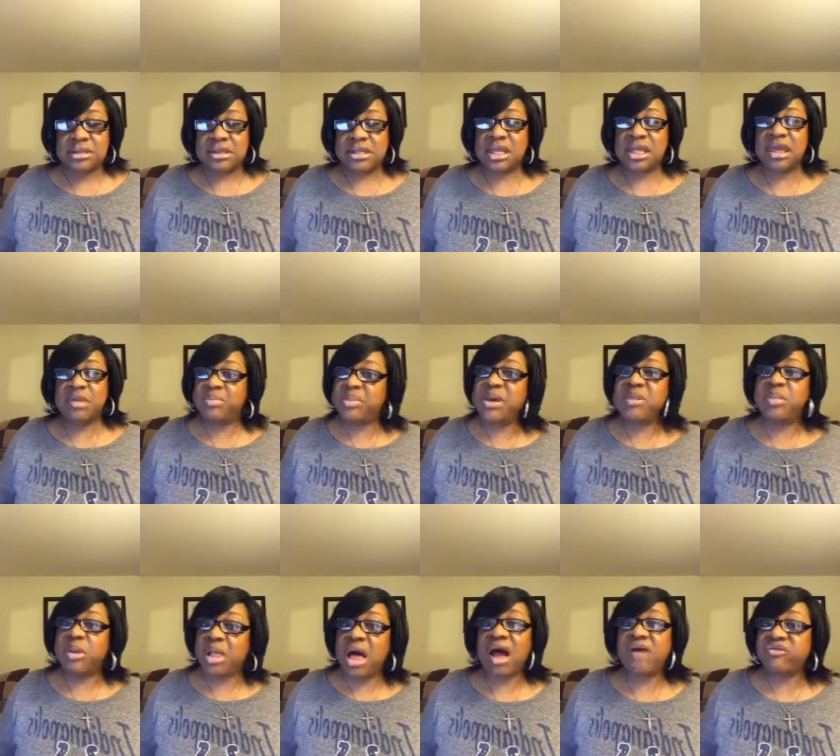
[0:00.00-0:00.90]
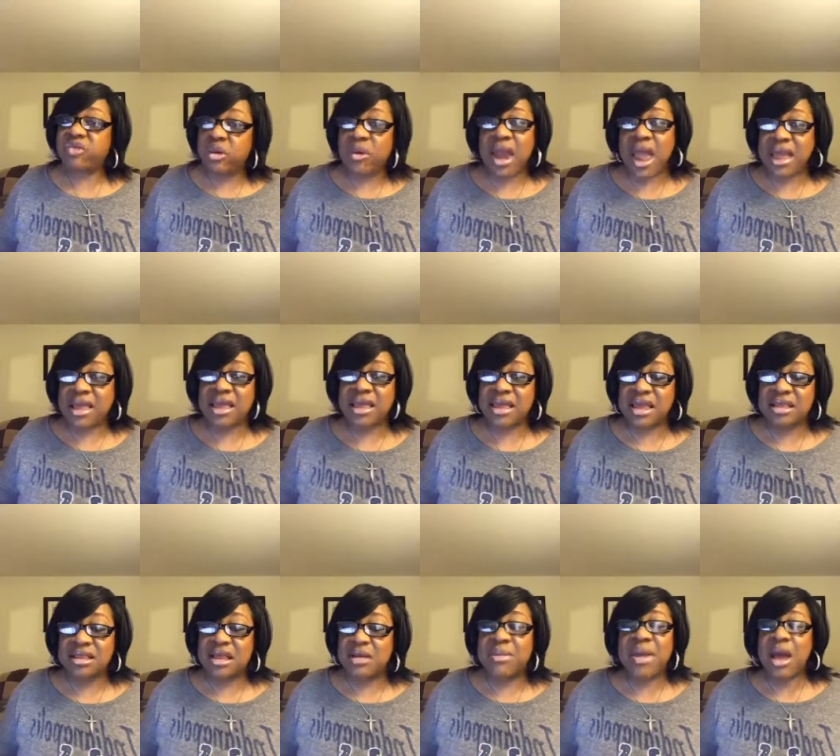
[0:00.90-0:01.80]
to get people off crack and
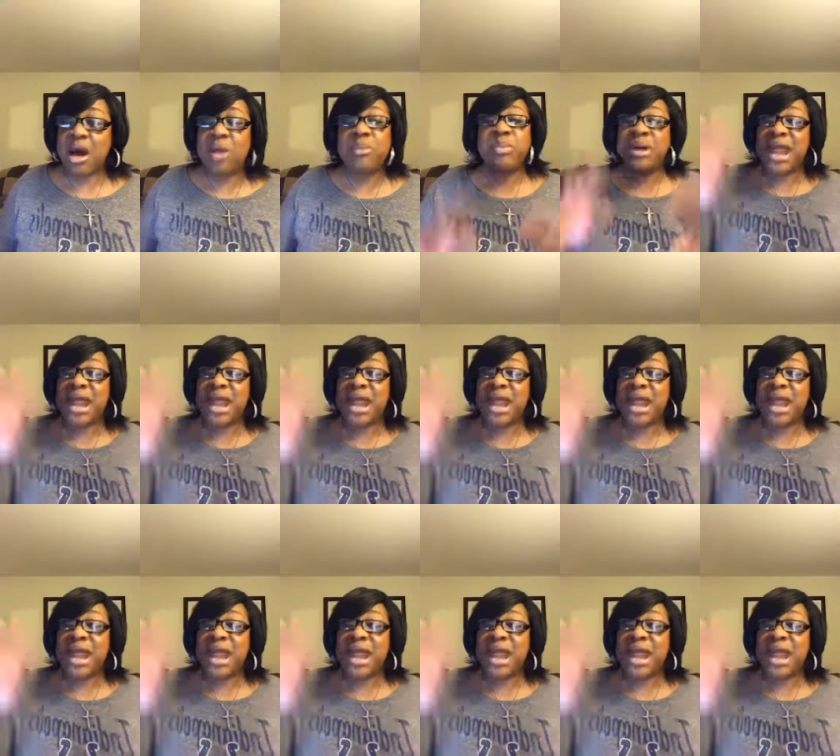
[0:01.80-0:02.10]
get them help.